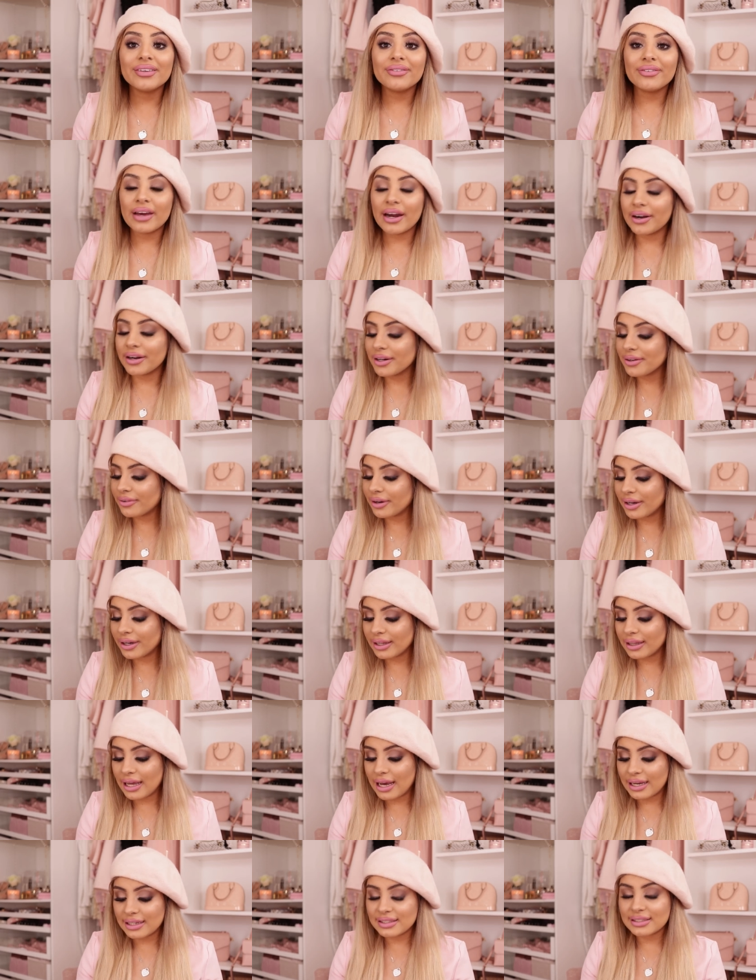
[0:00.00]
the very, very
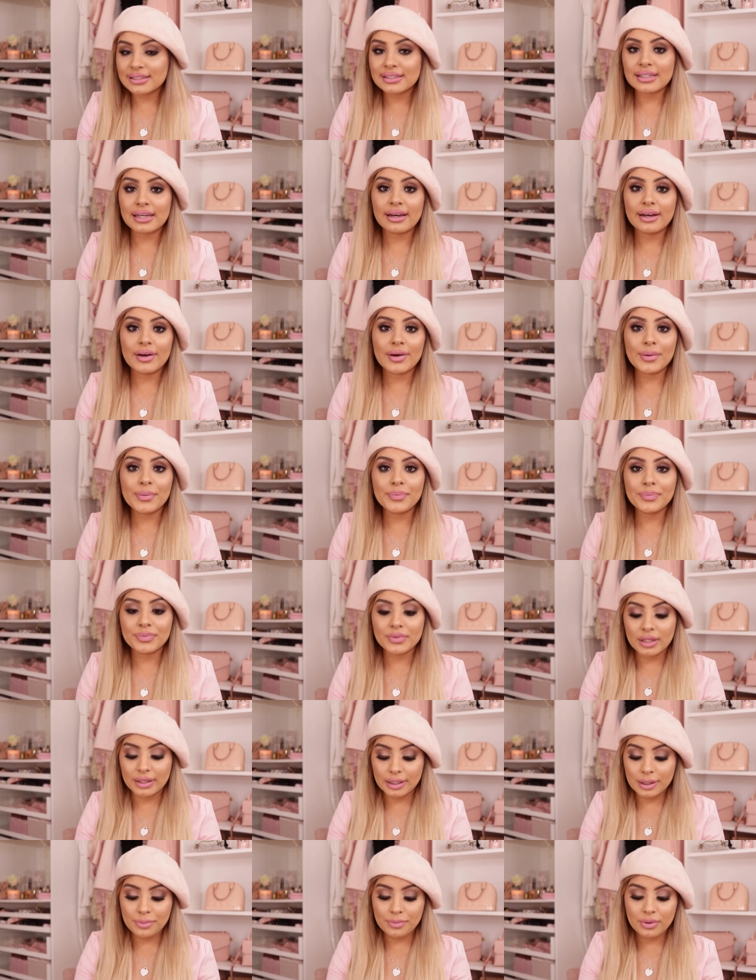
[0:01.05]
last um,
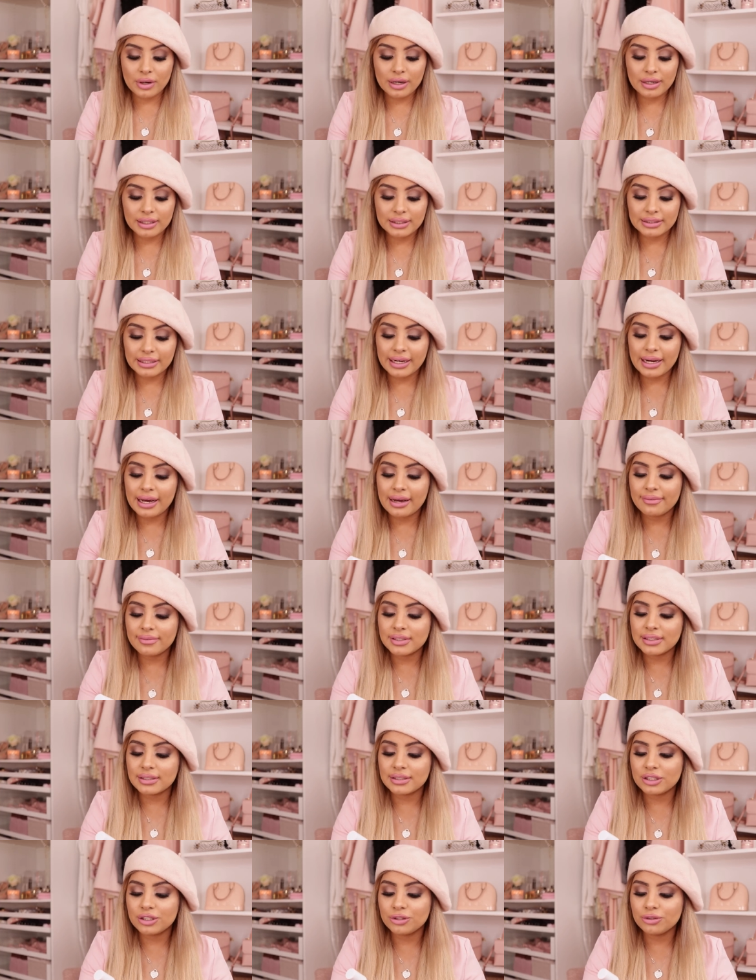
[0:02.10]
lip product I have
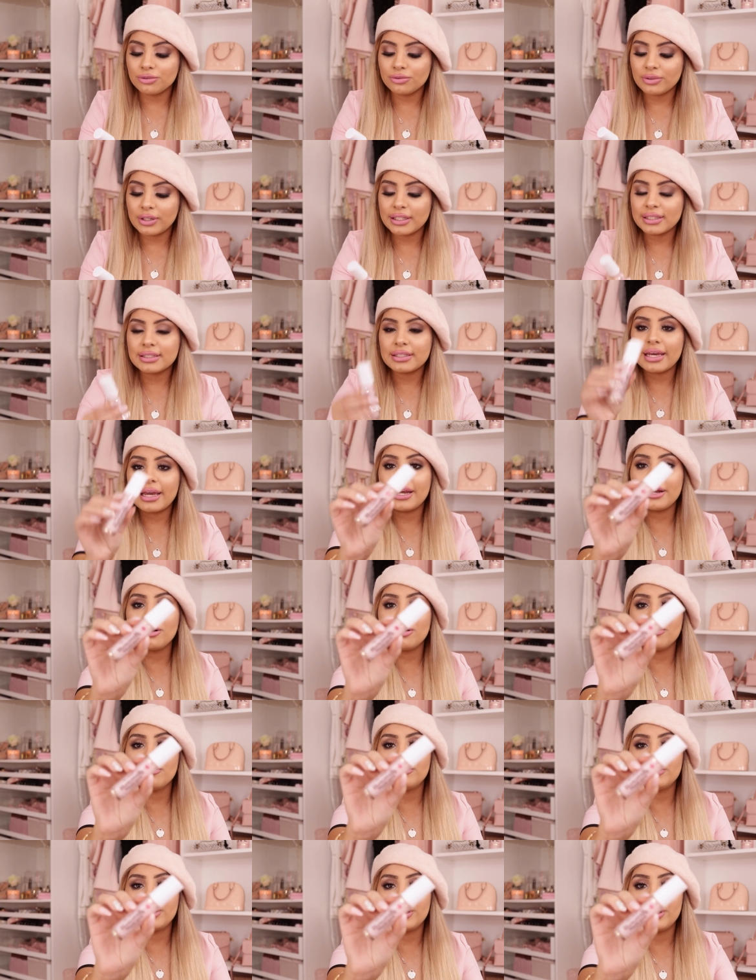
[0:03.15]
is the Too Faced
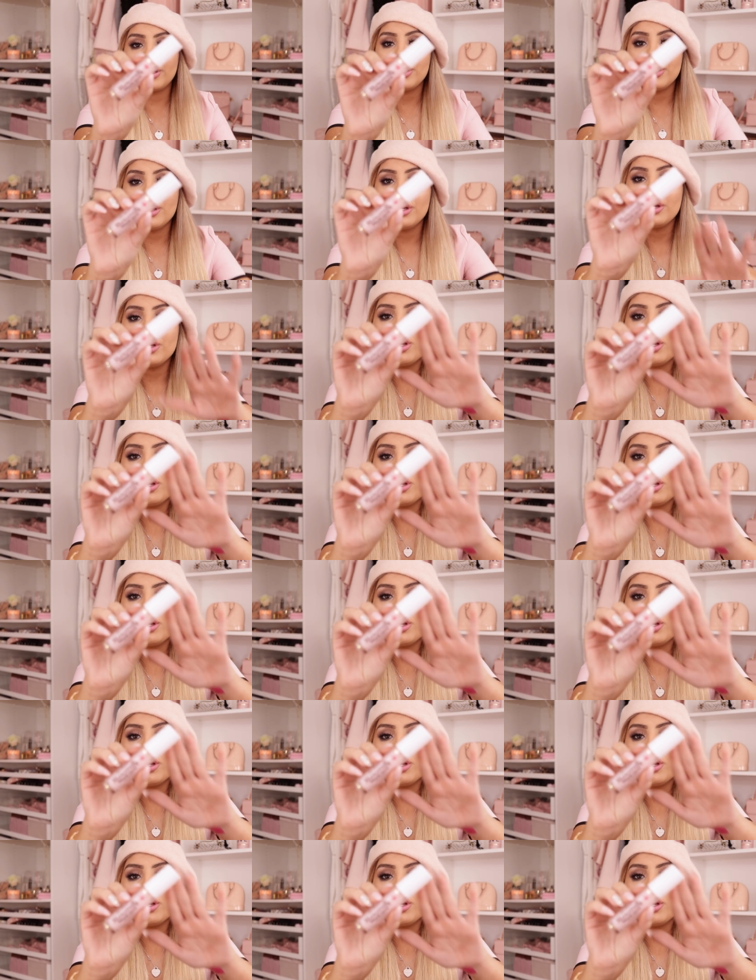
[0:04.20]
Hangover